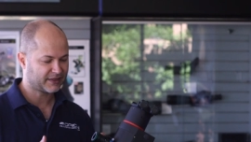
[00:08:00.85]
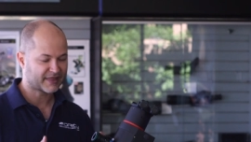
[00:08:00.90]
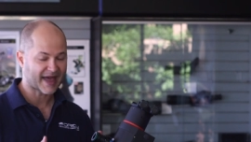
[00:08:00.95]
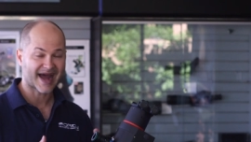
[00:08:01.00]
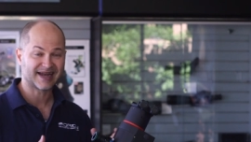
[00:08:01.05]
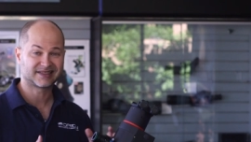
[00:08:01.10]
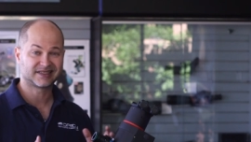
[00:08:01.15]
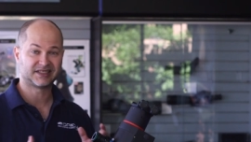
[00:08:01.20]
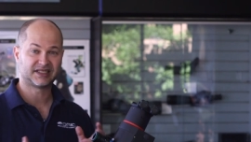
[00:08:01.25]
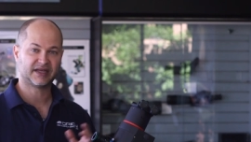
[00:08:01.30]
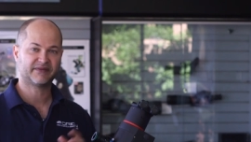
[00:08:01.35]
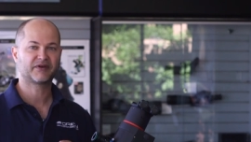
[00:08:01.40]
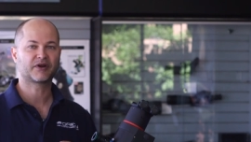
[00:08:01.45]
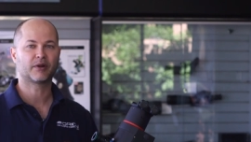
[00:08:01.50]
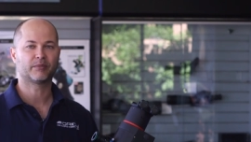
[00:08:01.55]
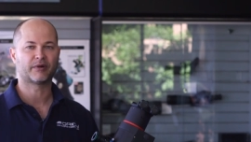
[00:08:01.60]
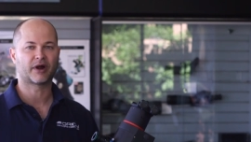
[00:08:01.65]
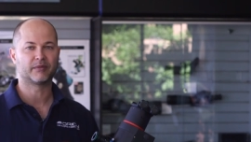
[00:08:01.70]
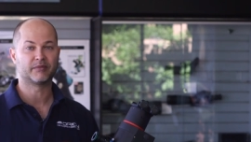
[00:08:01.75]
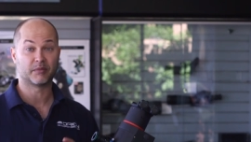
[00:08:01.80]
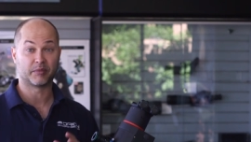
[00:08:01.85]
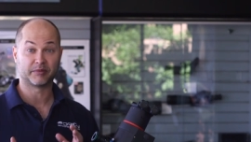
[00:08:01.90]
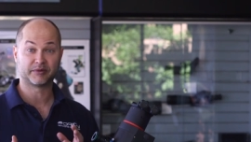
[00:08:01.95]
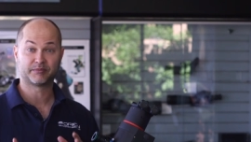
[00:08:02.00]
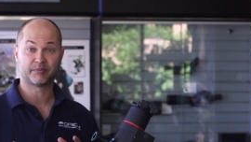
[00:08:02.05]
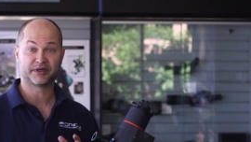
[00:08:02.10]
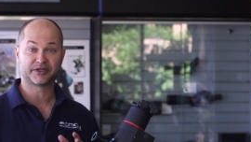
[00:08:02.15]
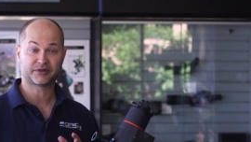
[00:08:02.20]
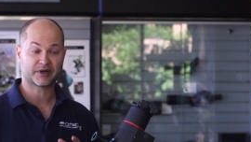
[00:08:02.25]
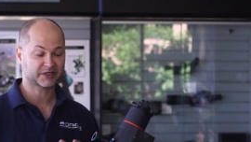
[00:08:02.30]
that's the difficult part,
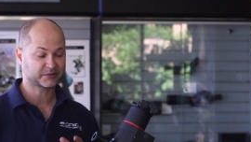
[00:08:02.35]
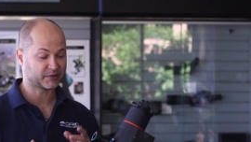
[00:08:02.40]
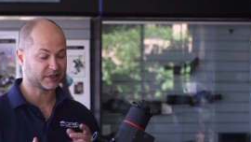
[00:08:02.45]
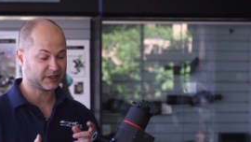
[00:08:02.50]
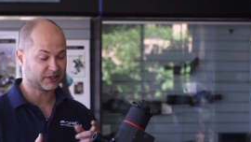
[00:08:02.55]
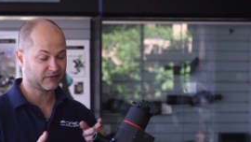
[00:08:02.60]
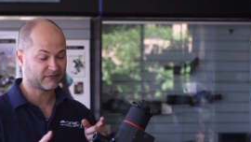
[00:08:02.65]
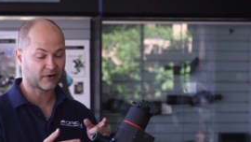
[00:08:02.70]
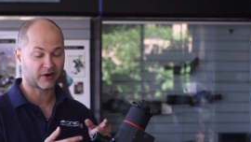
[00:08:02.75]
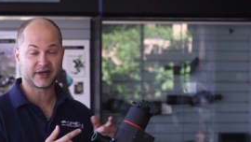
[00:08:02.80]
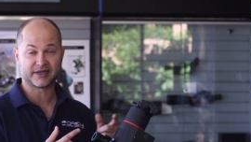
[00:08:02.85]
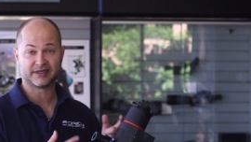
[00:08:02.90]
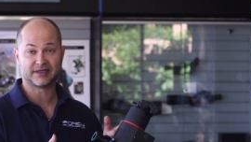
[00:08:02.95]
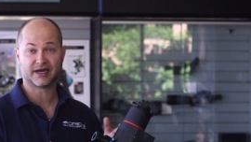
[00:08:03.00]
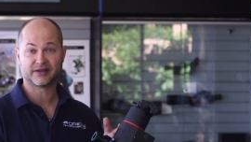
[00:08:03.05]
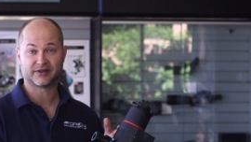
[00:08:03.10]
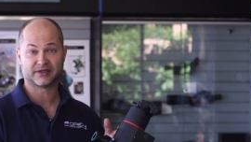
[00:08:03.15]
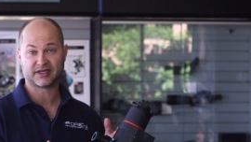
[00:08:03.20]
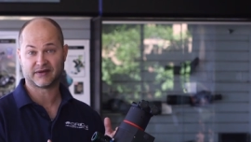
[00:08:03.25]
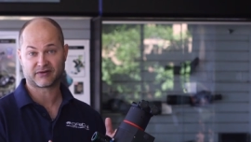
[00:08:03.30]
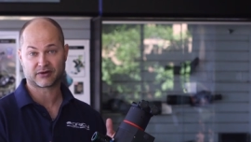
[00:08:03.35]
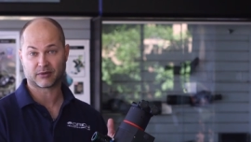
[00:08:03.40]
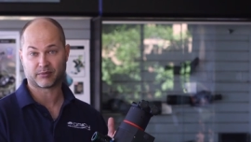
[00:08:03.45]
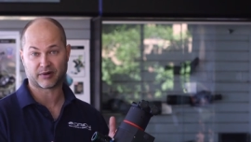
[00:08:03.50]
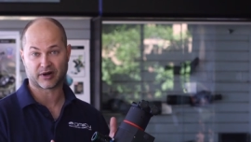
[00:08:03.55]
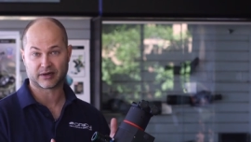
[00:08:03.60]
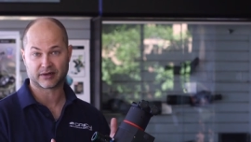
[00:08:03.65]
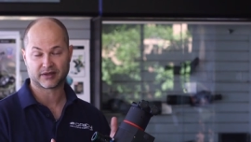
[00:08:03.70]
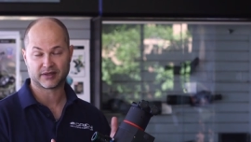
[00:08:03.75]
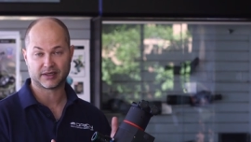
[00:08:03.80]
but, but, trust me, you've already done the difficult
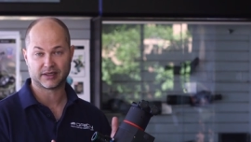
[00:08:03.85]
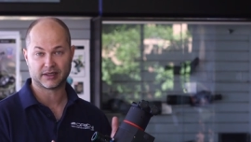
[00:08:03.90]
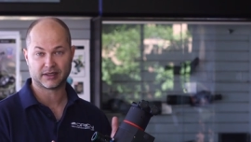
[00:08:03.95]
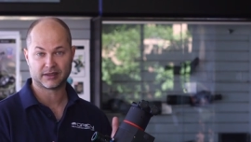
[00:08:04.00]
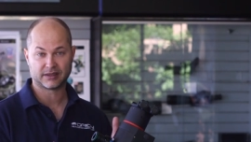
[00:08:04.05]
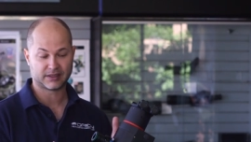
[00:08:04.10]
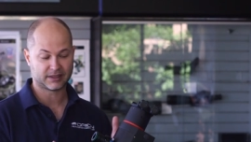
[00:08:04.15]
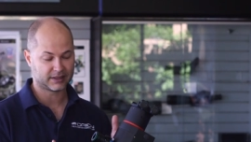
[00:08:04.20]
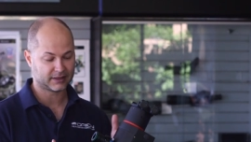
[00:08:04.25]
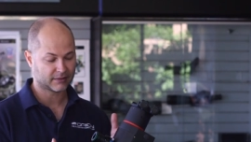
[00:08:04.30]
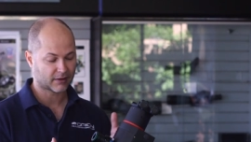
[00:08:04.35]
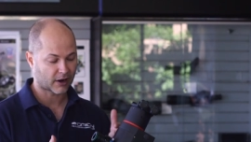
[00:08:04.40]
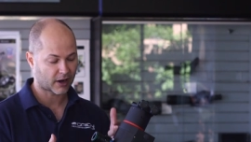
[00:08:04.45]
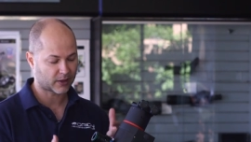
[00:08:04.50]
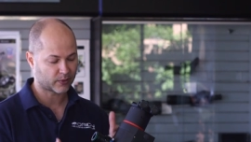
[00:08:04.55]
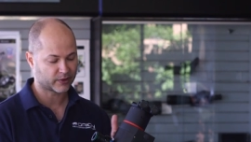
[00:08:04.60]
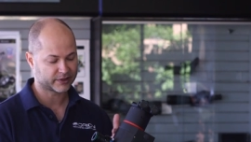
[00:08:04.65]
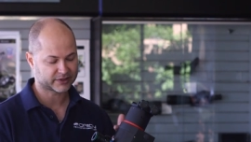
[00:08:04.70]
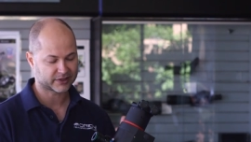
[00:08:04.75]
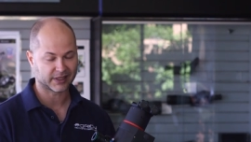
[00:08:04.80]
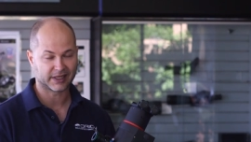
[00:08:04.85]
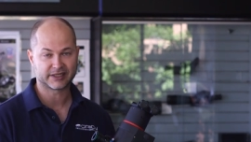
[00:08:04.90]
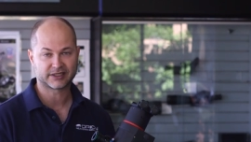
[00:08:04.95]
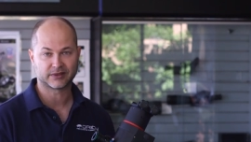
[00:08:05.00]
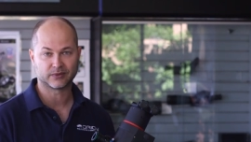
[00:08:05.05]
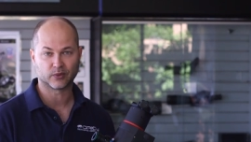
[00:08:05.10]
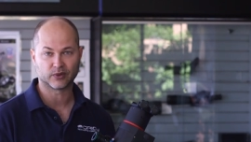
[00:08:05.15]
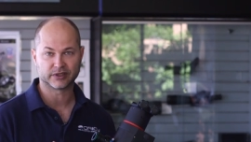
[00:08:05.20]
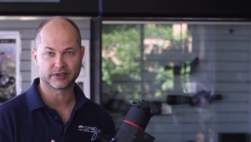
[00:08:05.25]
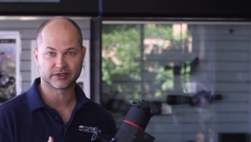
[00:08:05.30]
part. The, the hardware
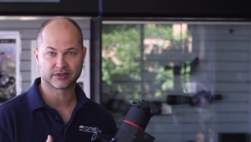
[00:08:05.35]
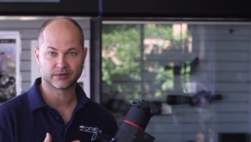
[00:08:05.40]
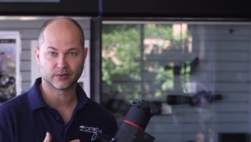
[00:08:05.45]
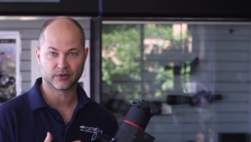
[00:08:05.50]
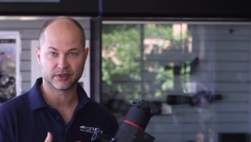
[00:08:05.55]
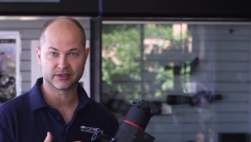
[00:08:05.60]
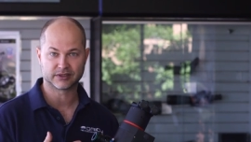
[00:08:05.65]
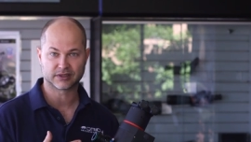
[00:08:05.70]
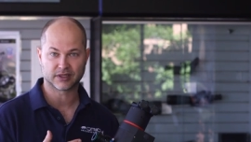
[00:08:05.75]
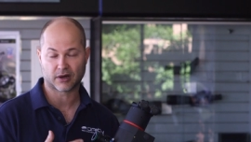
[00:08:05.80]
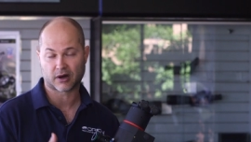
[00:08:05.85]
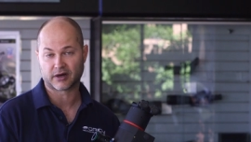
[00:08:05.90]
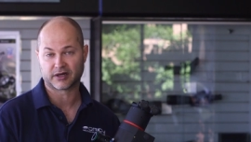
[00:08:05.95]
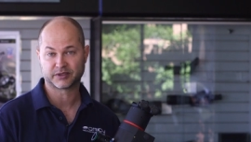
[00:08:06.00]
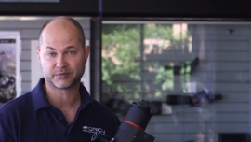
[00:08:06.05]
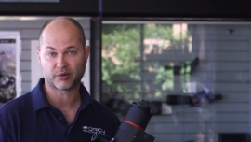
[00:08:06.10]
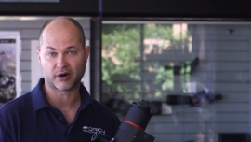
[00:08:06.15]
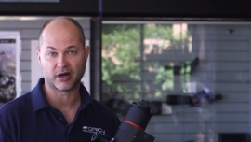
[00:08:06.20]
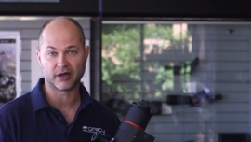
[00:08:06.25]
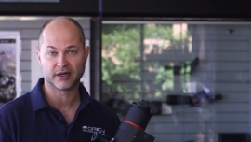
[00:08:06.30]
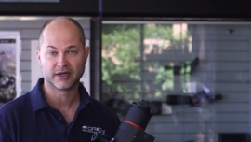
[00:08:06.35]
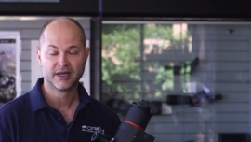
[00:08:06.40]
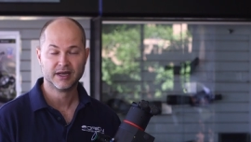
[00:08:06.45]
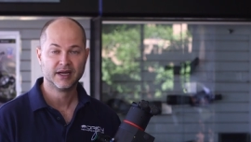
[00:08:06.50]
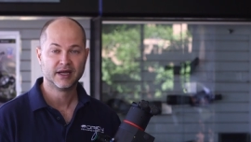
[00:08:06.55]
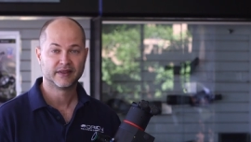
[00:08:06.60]
installation was, was the hardest part.